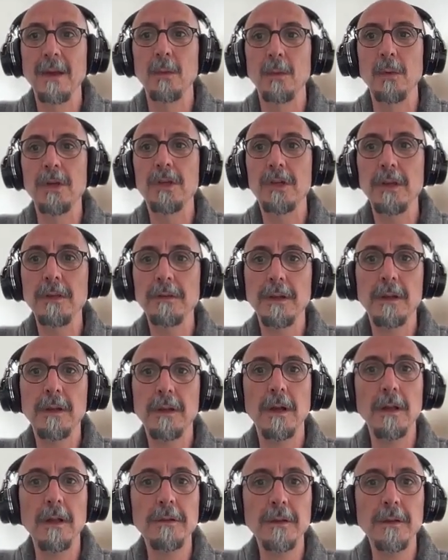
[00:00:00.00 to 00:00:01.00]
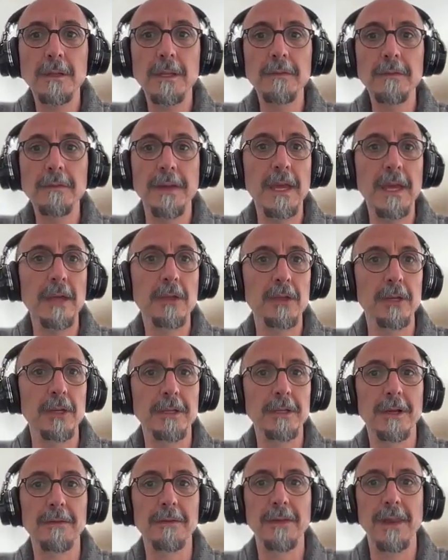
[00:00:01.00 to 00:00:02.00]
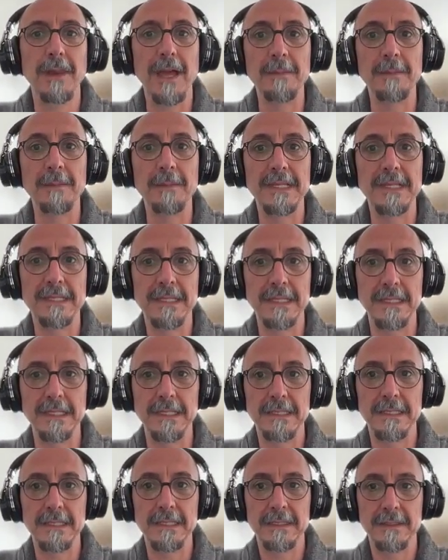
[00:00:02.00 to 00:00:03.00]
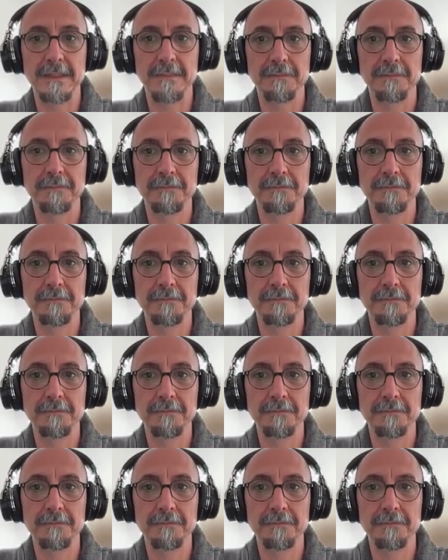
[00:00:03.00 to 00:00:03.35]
which is a causative agent of Lyme disease.